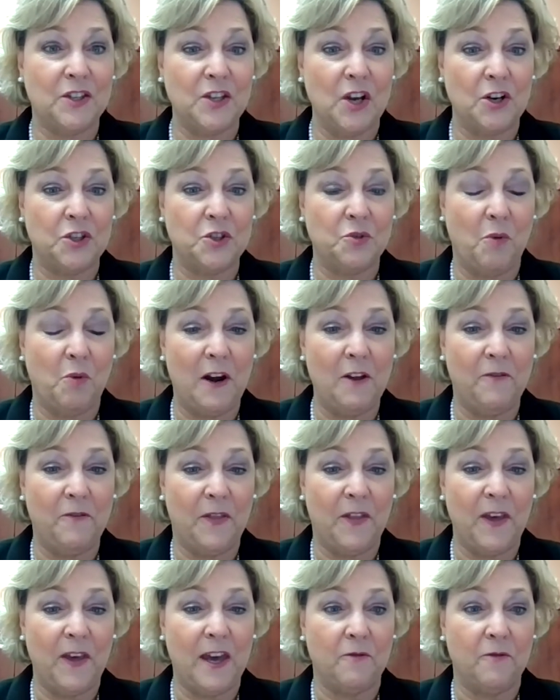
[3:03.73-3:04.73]
it's our
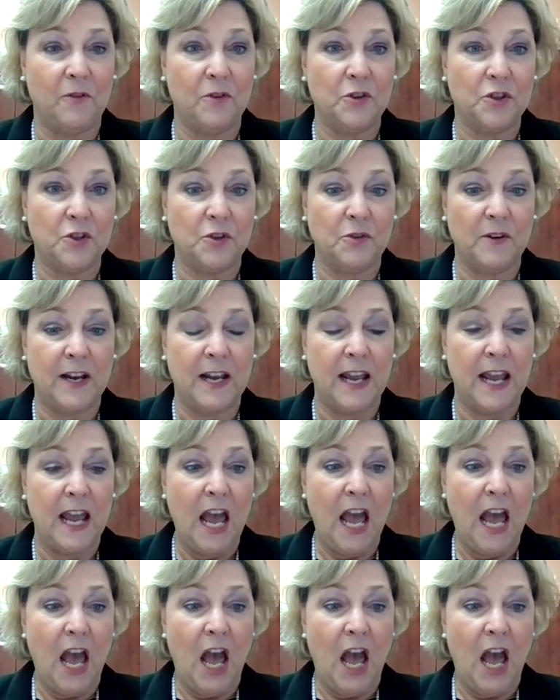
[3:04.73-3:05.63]
25th anniversary.